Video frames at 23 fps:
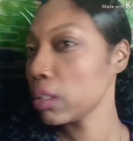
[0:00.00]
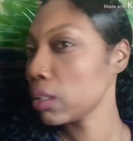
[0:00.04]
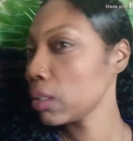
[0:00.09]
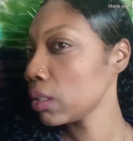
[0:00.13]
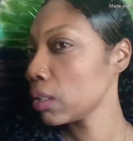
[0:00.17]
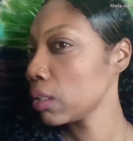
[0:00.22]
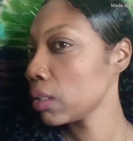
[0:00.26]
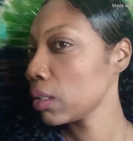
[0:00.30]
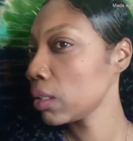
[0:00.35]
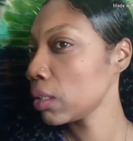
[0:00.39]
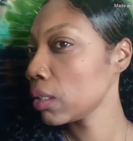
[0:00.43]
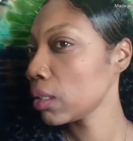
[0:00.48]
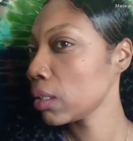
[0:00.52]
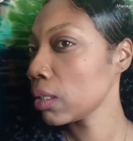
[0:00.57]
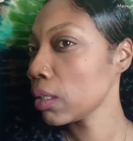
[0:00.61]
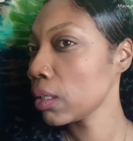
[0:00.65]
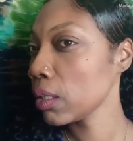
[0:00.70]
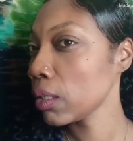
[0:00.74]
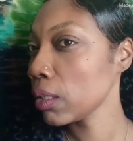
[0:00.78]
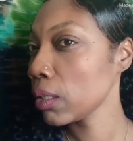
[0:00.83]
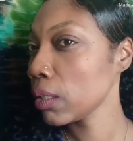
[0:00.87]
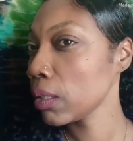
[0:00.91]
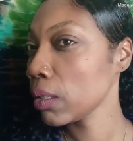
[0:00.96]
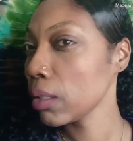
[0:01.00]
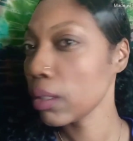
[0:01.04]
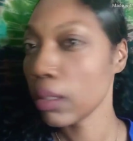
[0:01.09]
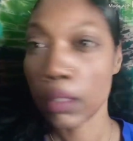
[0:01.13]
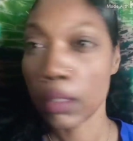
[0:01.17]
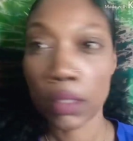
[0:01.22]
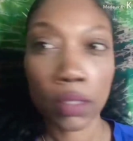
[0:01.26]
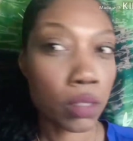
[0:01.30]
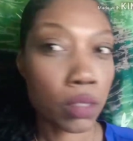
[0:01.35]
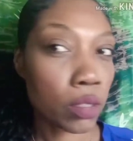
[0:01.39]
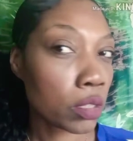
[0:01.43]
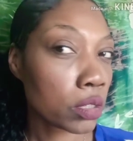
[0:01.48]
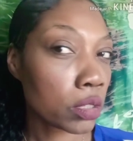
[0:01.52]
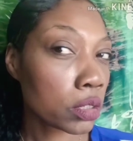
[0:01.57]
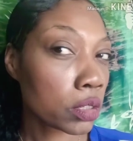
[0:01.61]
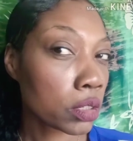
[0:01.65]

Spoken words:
Nothing is said.